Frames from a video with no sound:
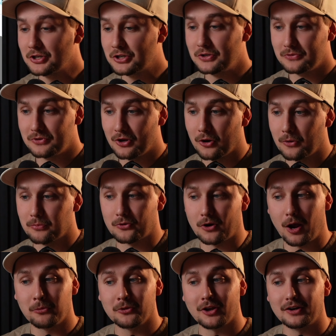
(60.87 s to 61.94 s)
you know
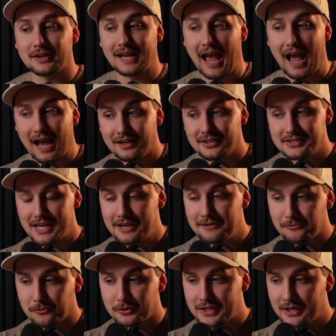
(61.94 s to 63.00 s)
probably already has a
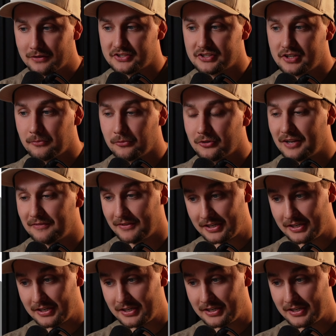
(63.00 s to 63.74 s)
40-ounce tumbler, and if